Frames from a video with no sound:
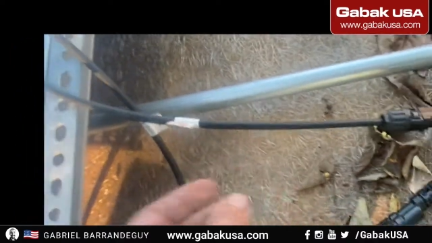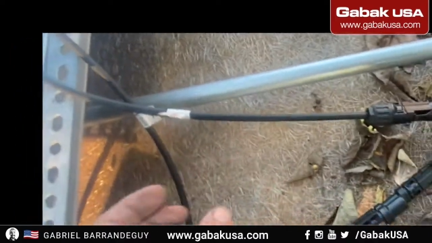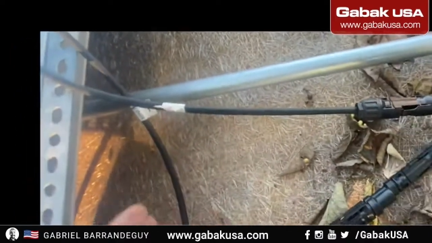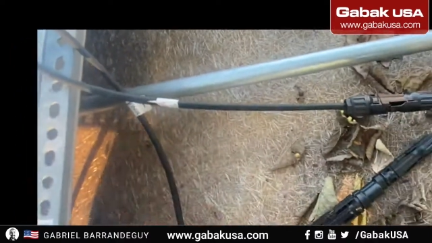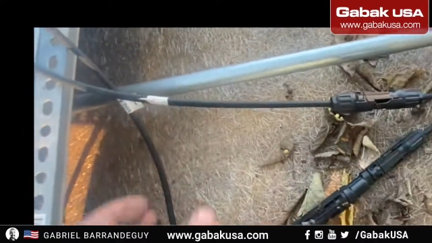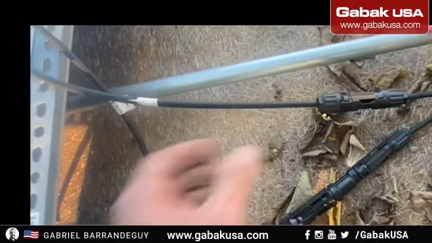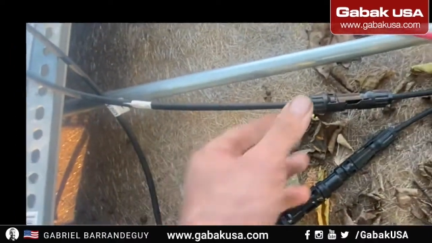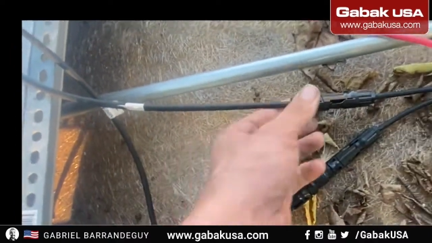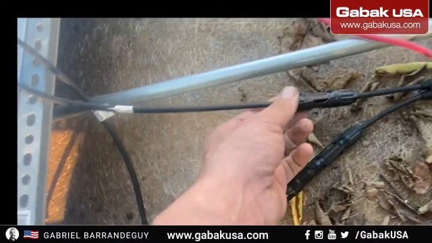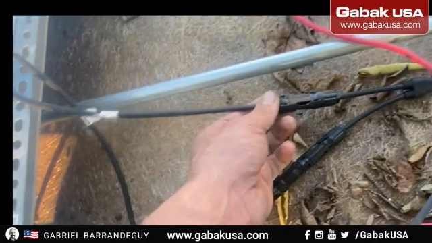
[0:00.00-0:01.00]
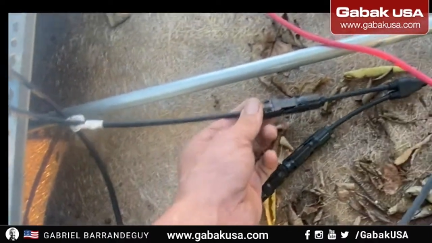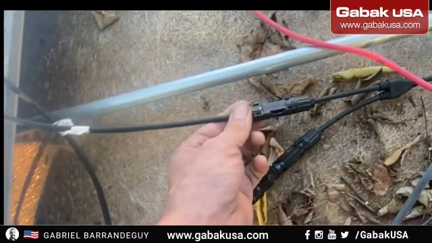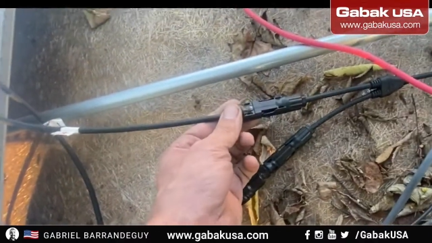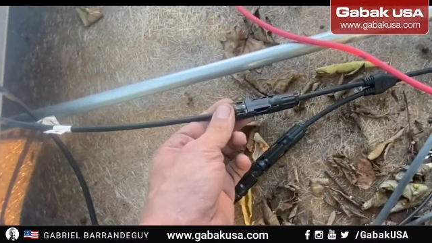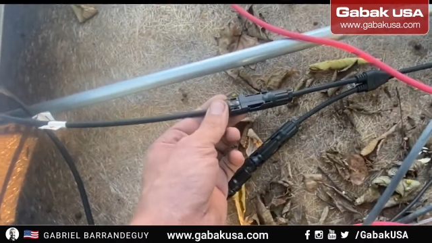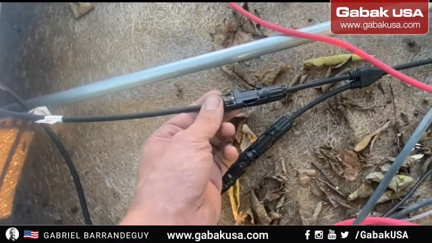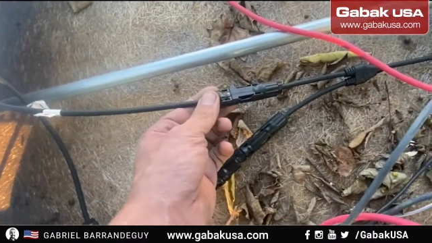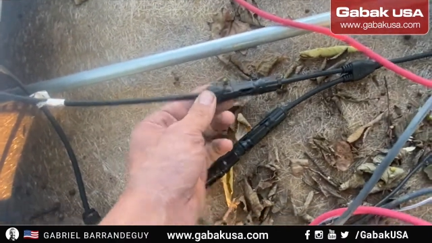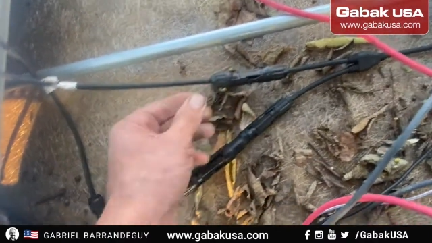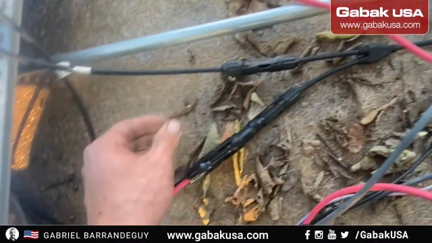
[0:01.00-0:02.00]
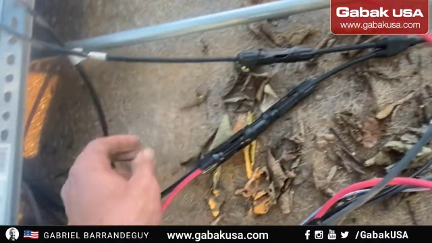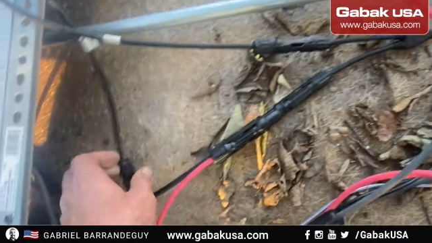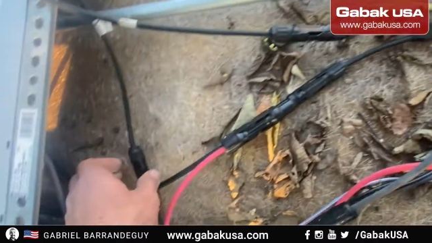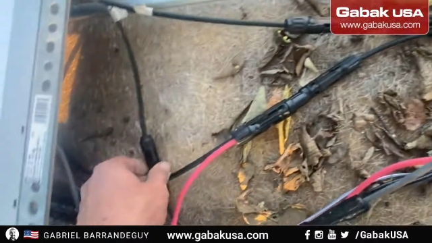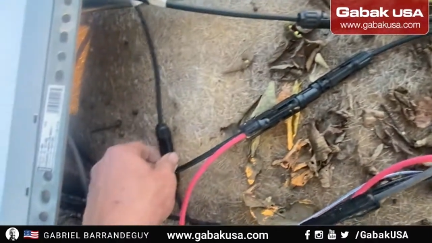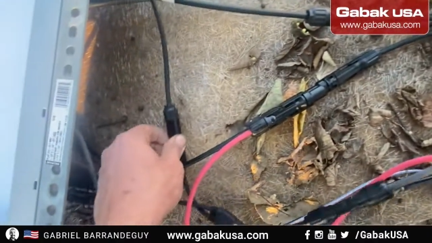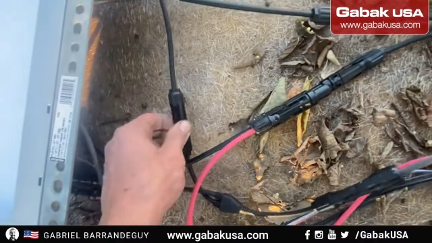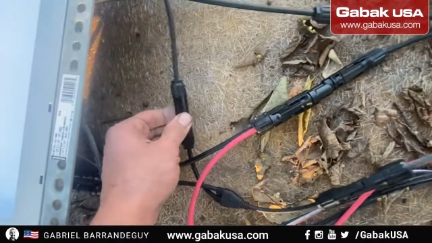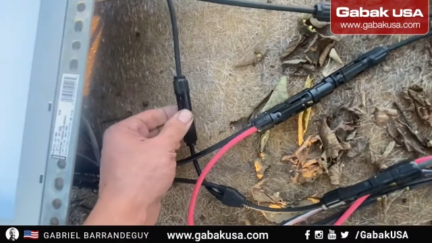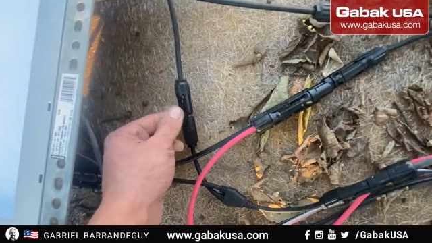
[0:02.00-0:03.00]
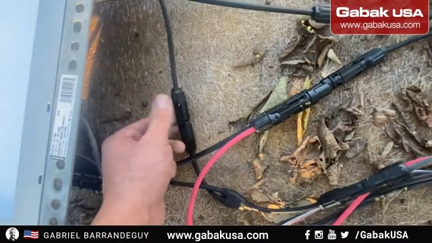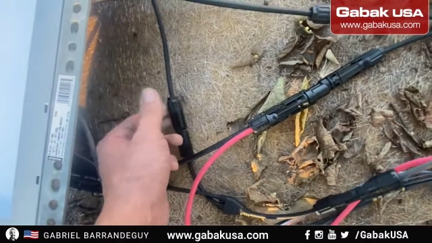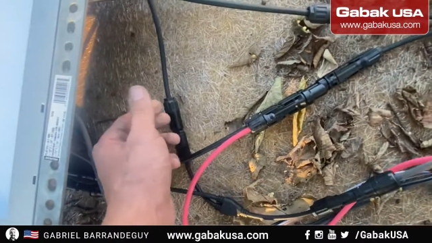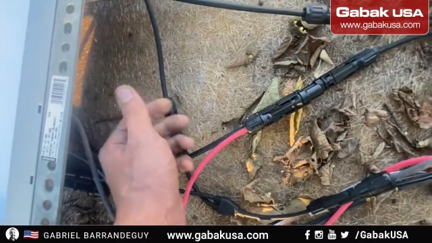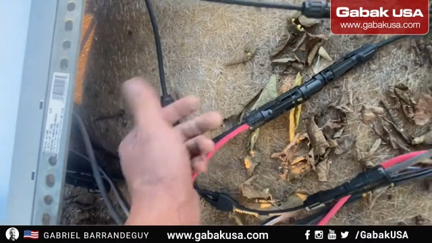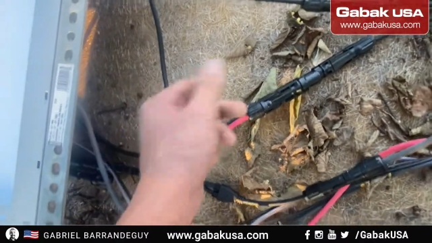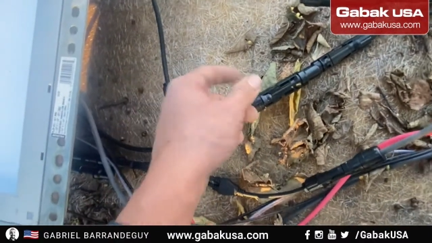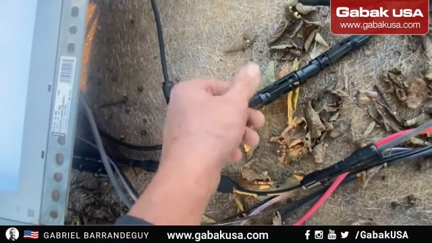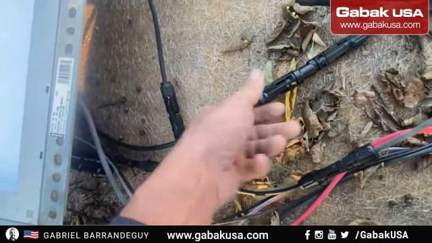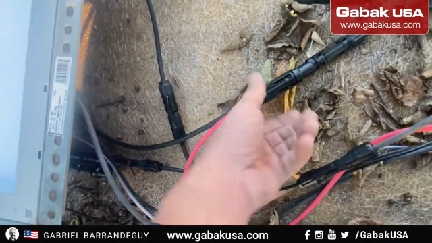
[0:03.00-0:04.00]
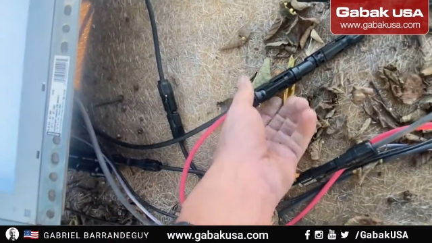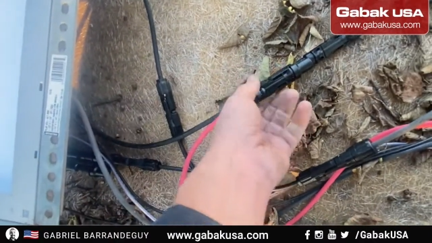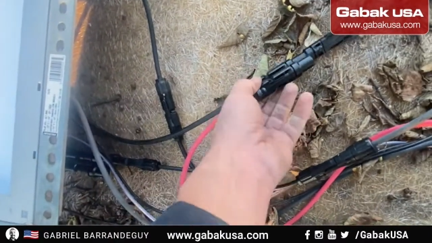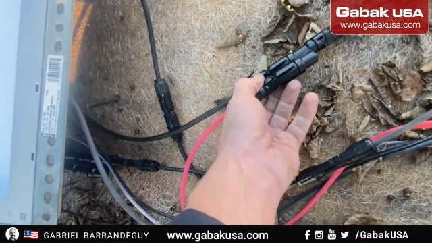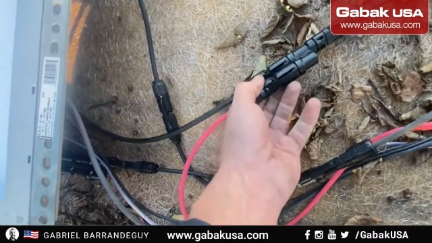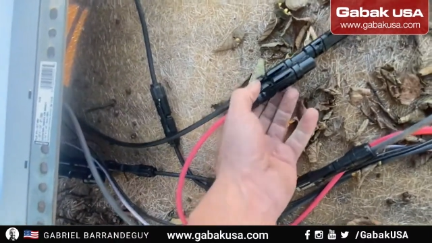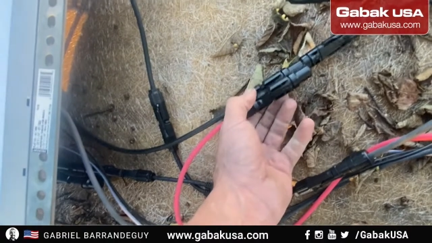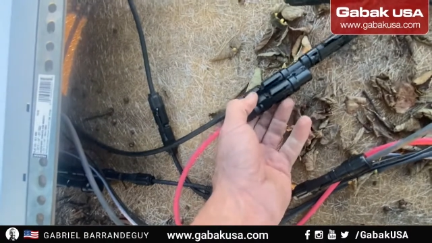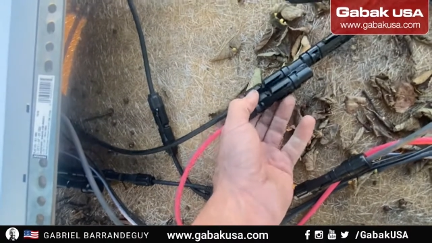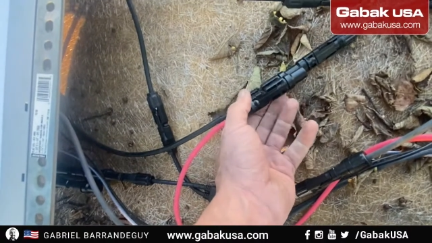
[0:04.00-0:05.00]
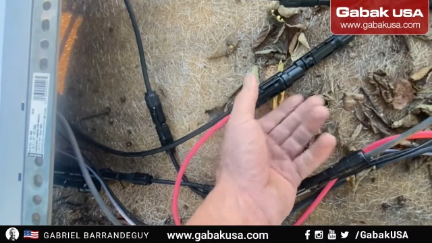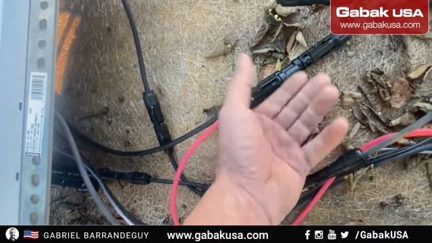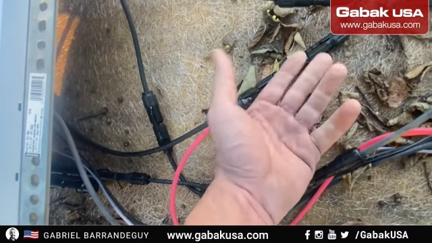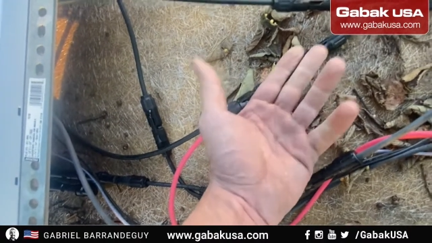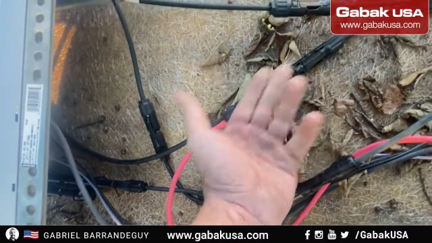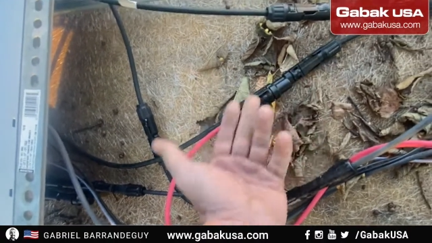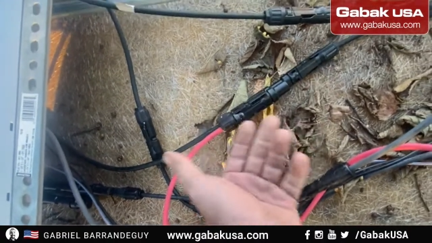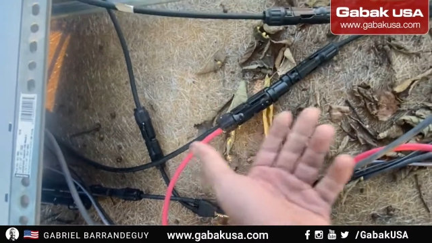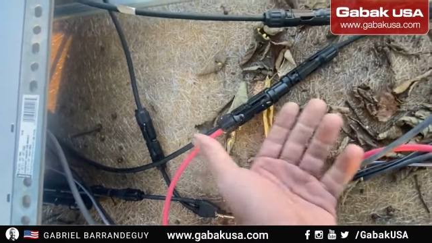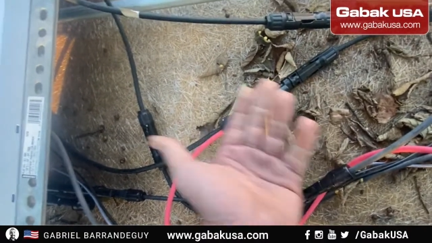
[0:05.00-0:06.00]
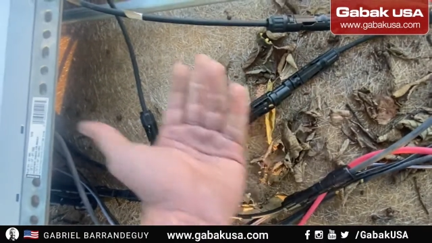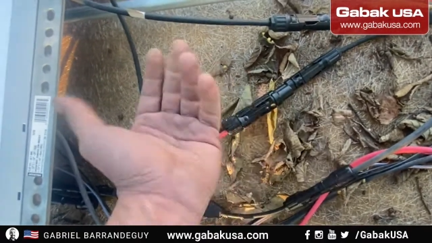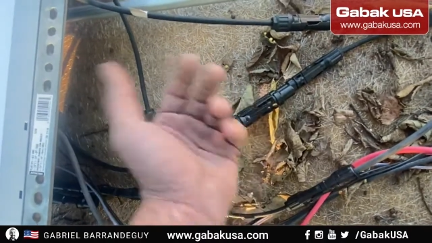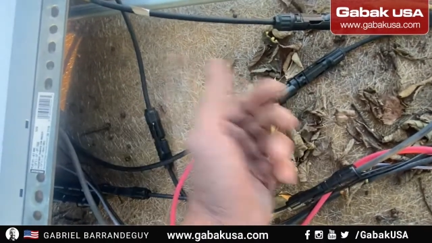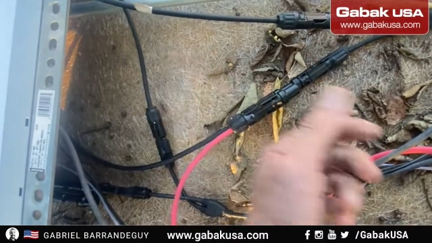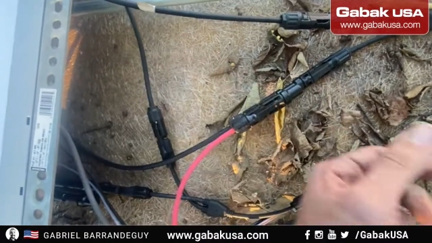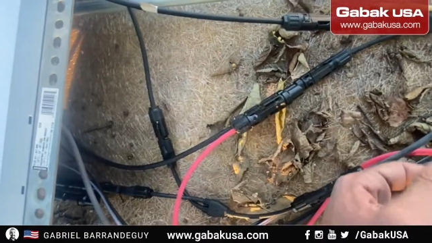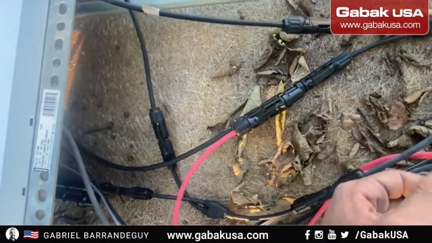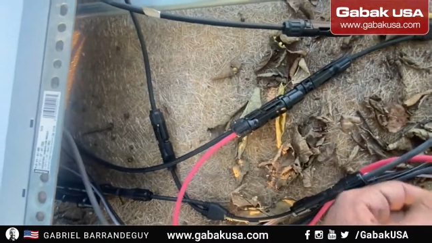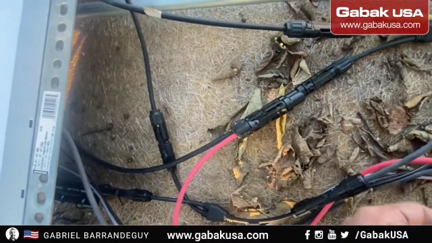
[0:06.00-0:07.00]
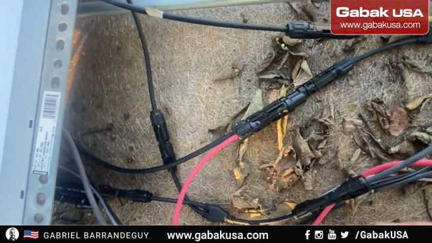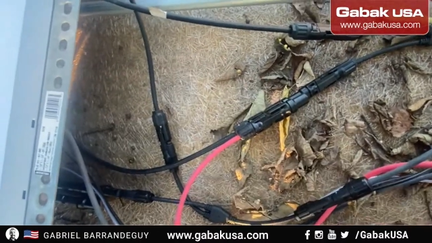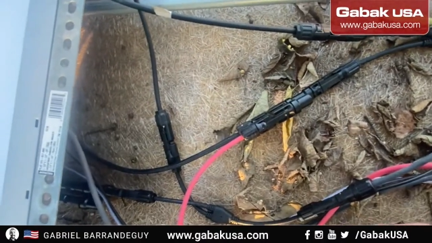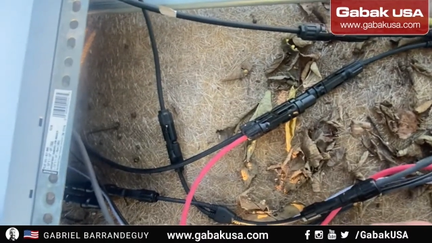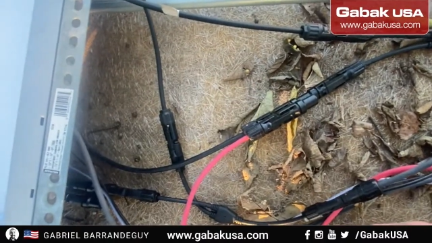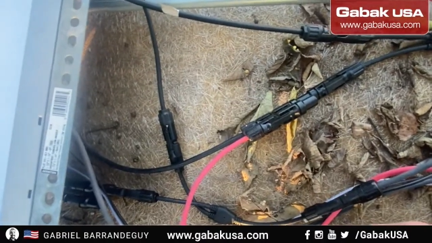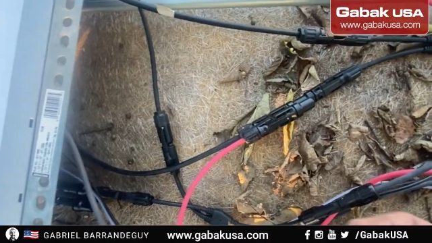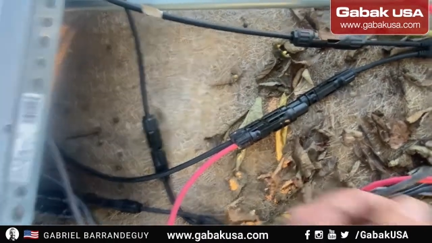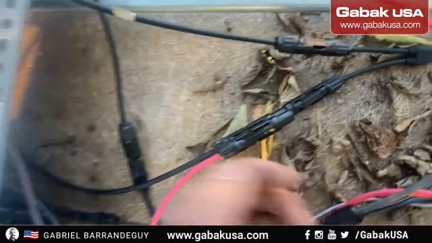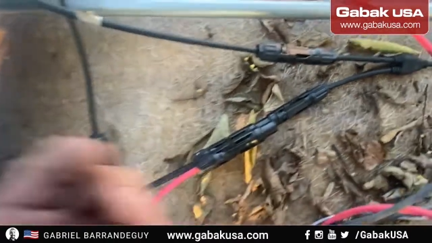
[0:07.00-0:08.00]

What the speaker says: Nobody's mouth can be seen.